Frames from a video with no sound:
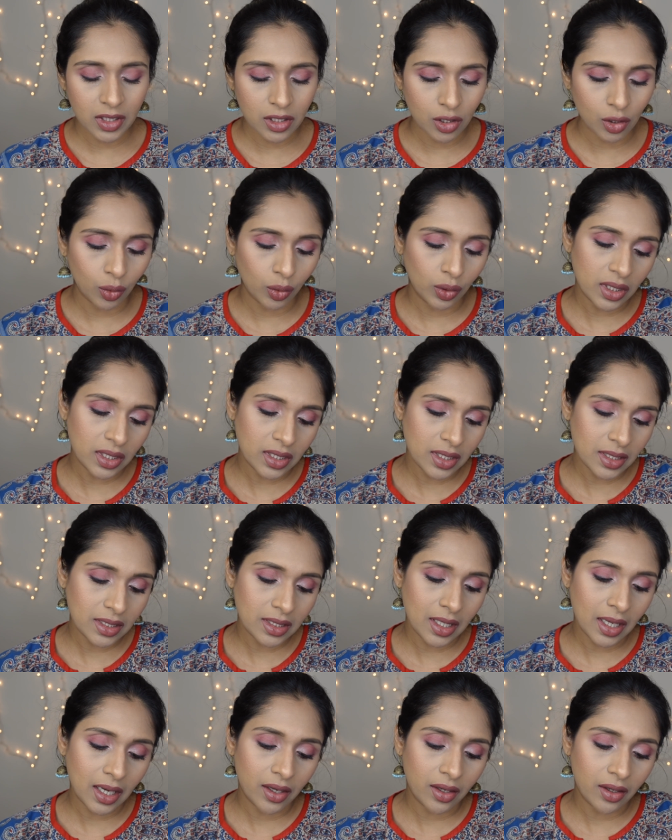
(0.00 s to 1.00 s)
So this is
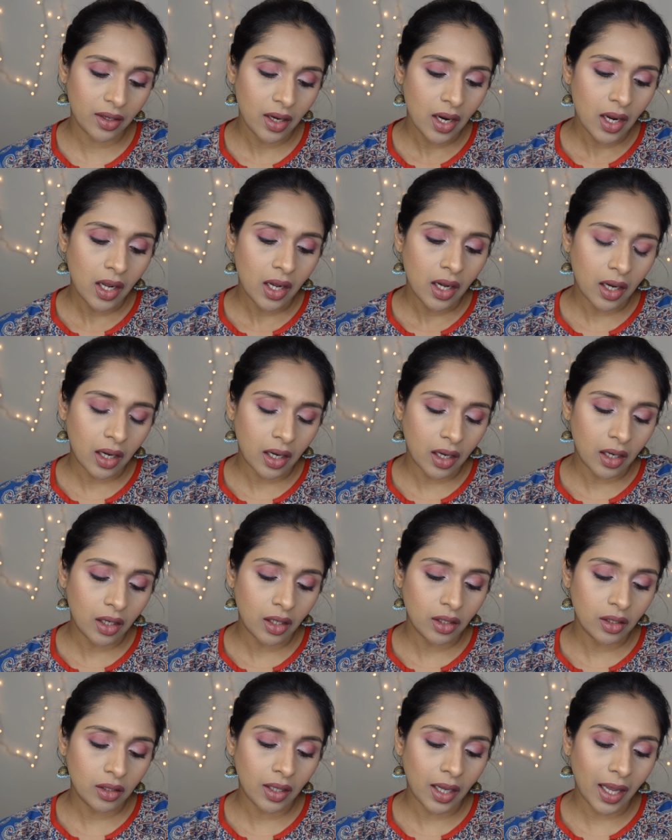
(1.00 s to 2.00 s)
their
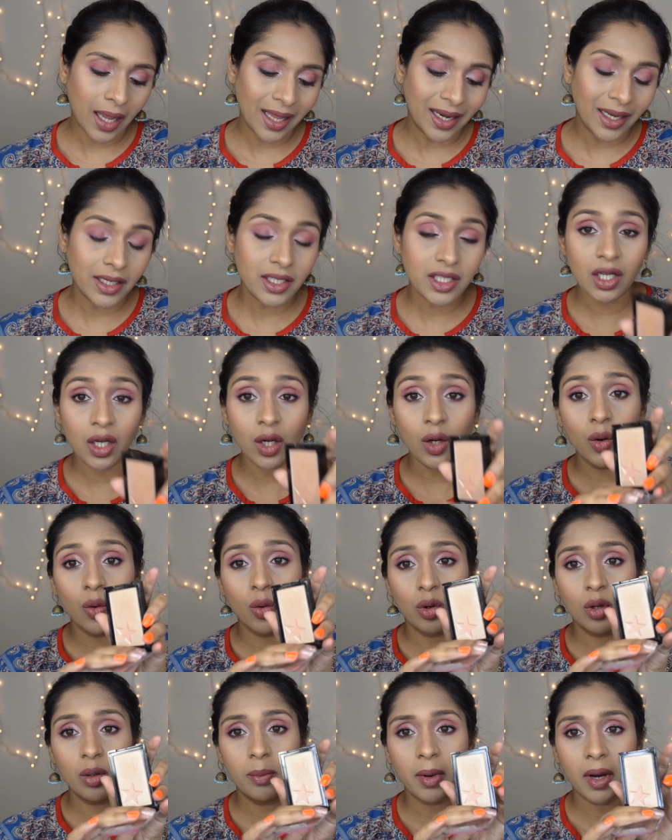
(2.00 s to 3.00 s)
highlighting
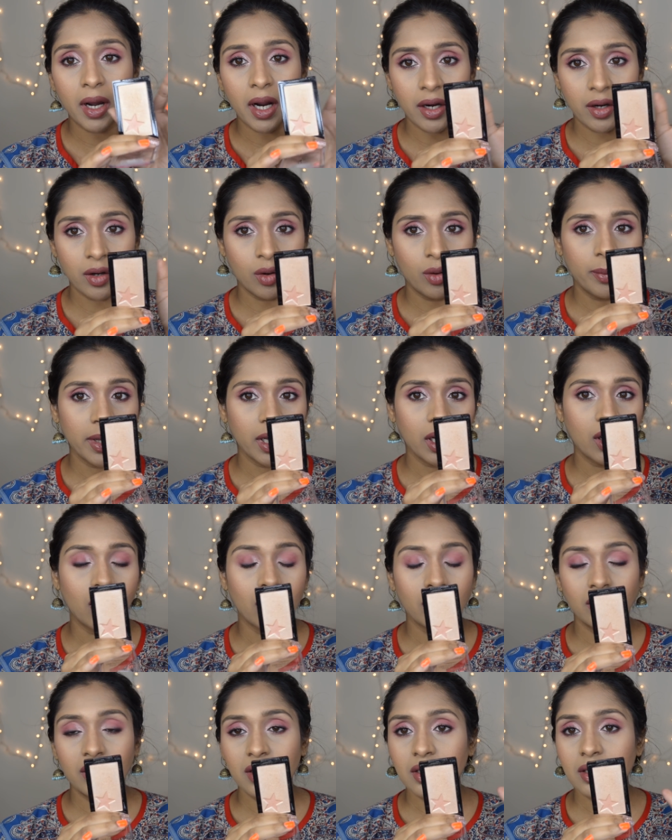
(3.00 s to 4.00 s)
gold bar. Oh my
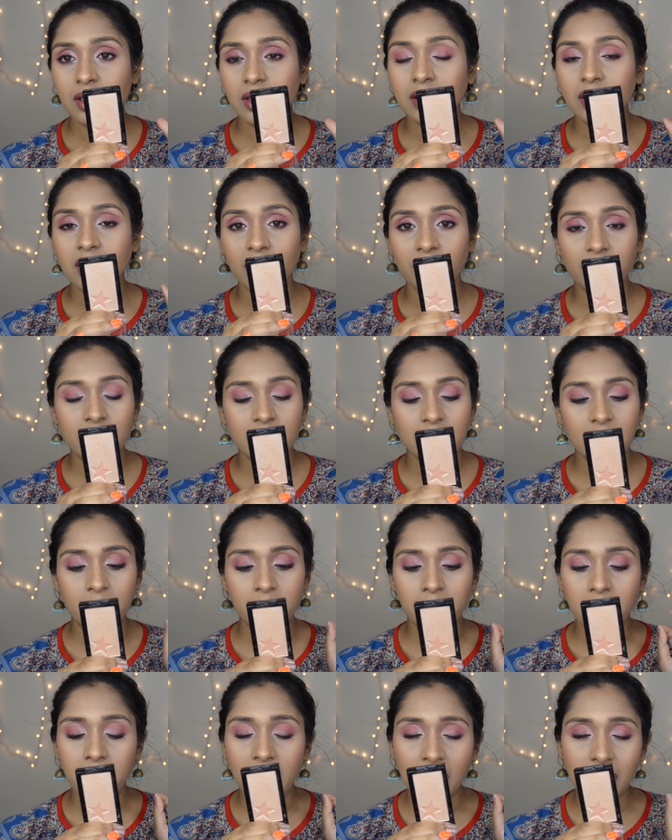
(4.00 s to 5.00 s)
god, this stuff is
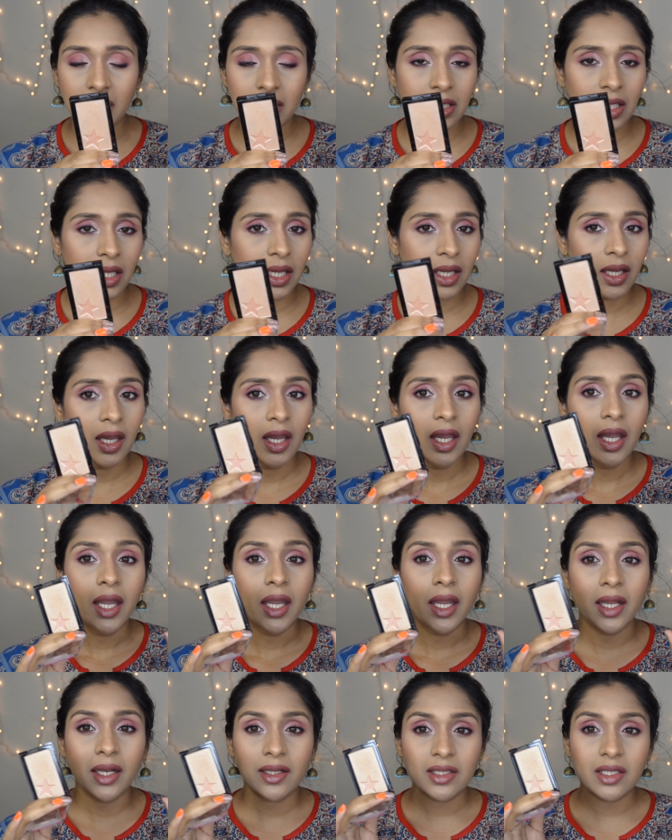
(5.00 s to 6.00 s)
amazing.
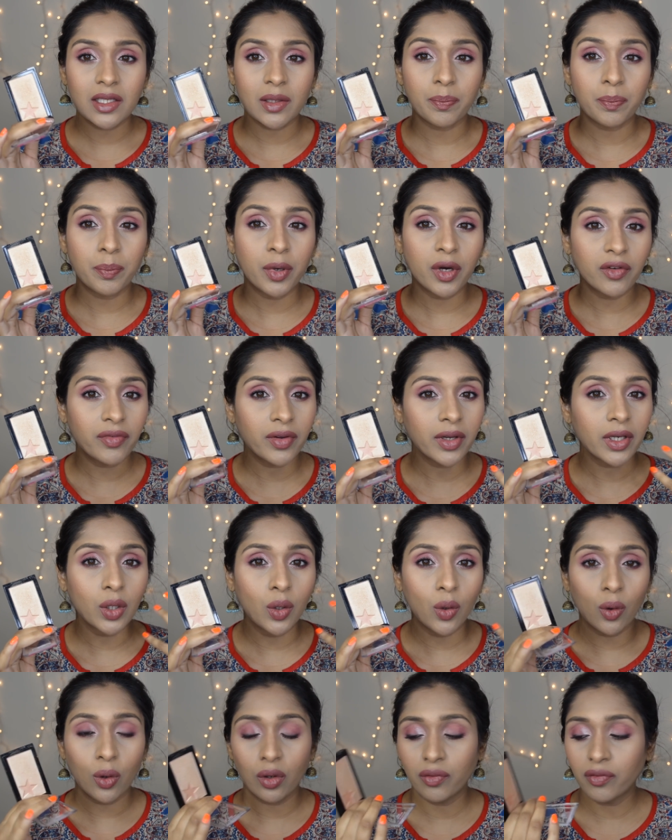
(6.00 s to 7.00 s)
It's a perfect
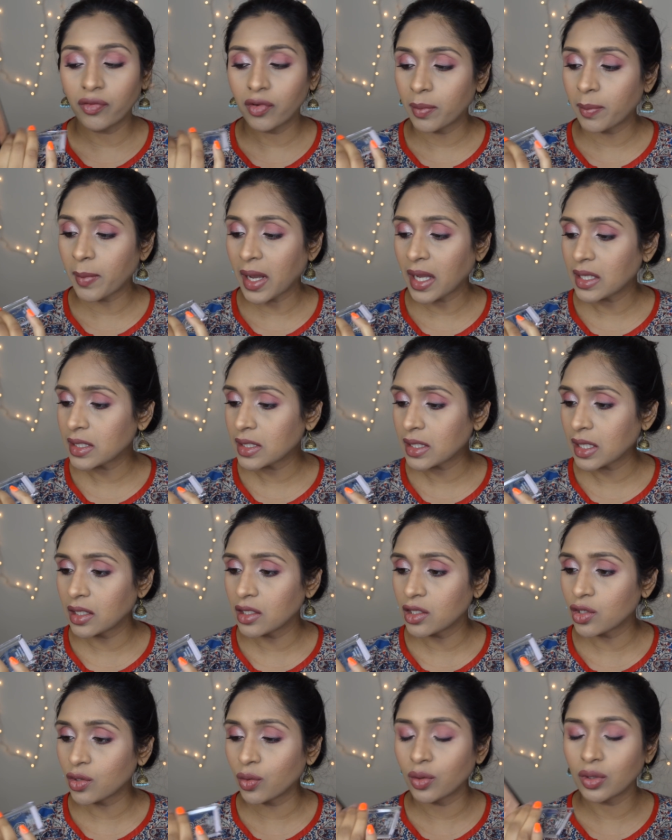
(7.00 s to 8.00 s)
gold for my
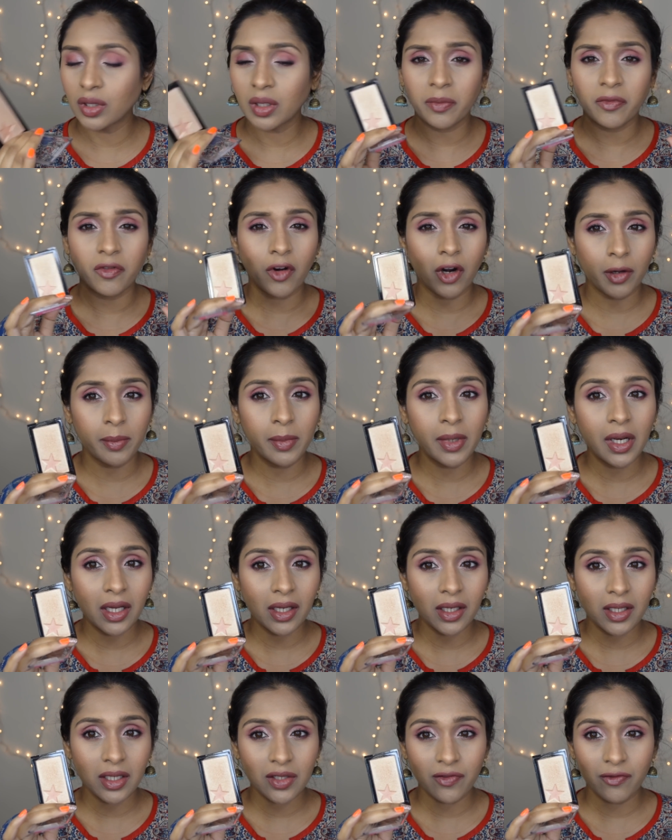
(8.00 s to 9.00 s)
skin tone. The formula
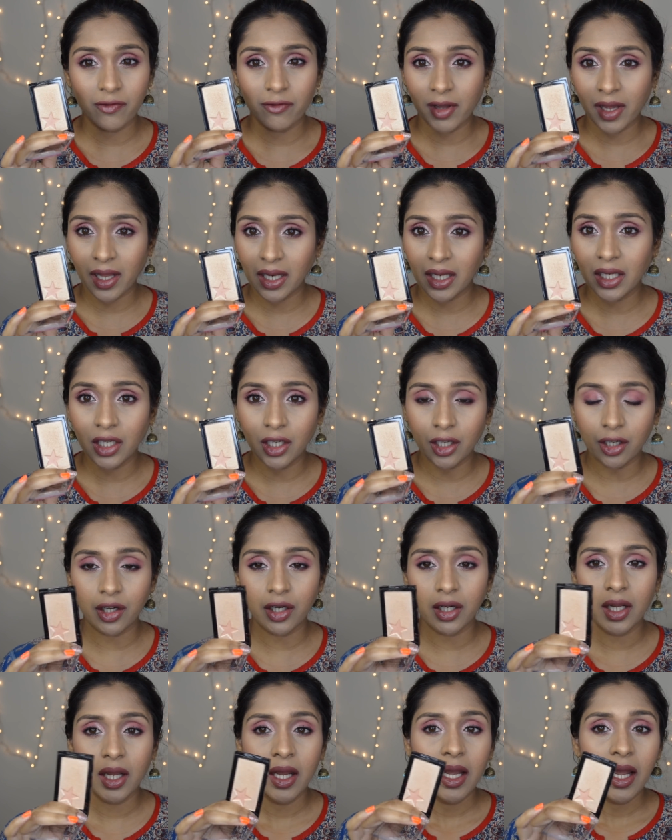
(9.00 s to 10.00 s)
is very
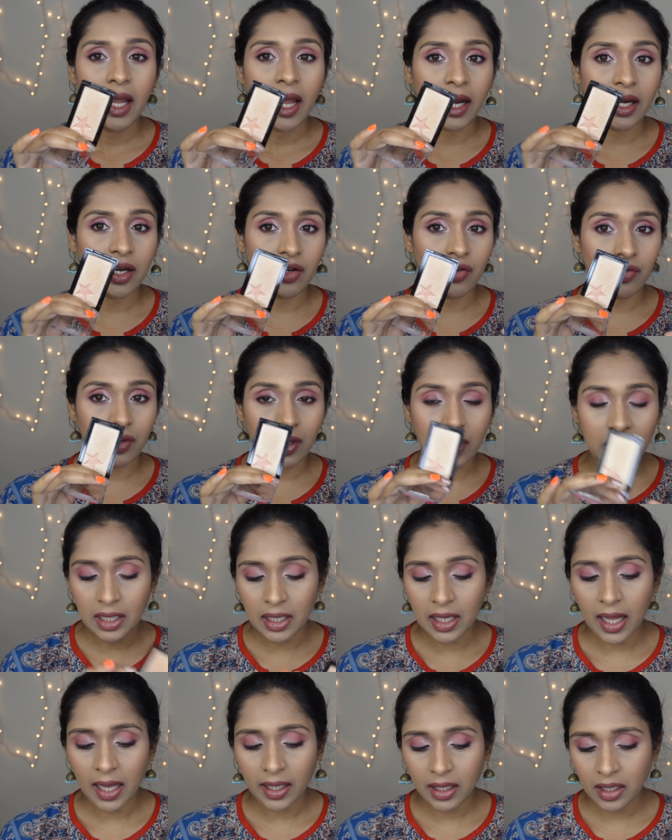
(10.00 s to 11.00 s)
good and I really
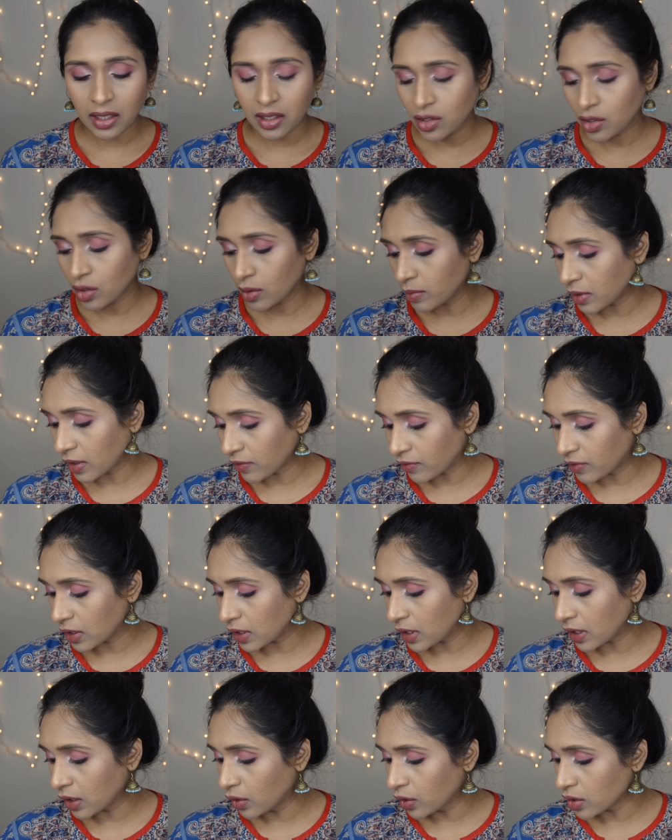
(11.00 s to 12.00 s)
like it, so I'm
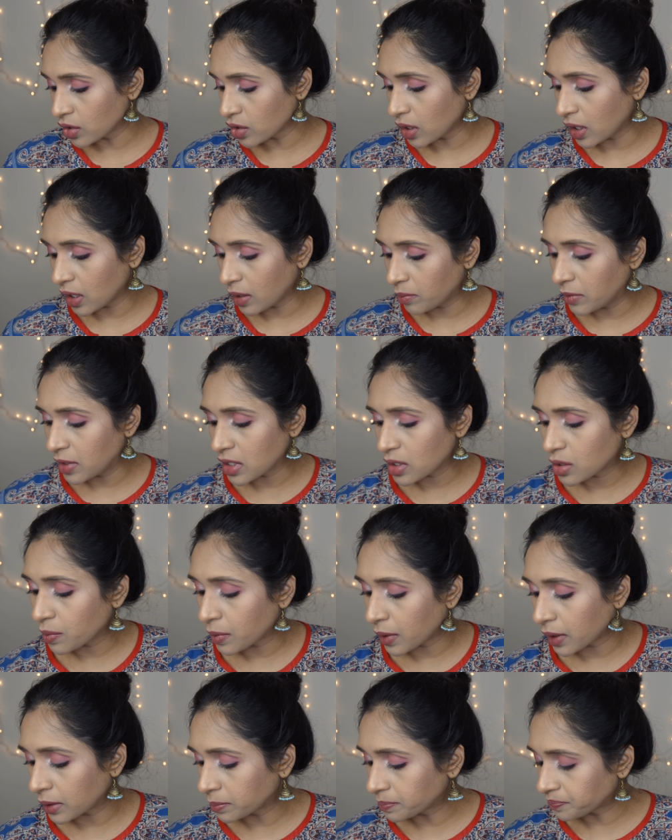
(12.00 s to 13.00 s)
definitely going to keep this
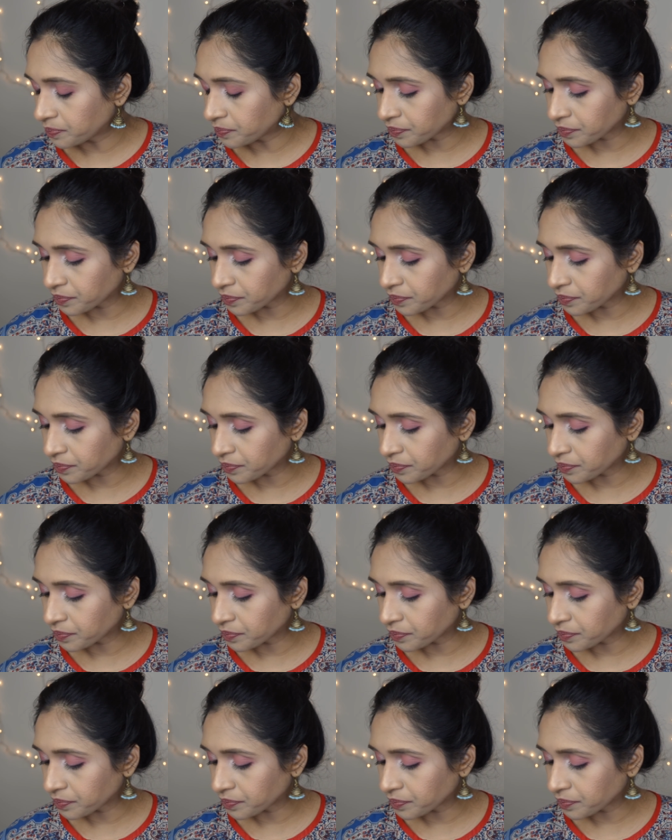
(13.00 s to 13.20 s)
one.